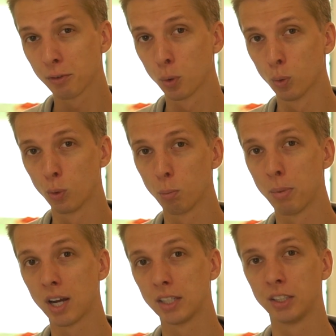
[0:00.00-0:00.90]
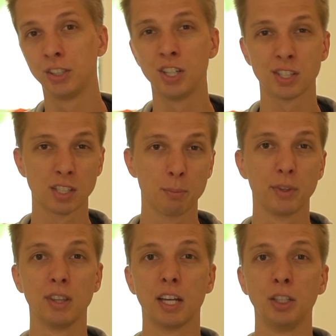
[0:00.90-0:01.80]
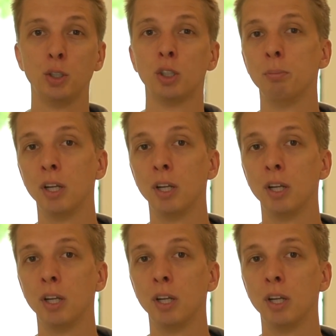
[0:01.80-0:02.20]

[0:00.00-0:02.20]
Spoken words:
of cool, but just something that you should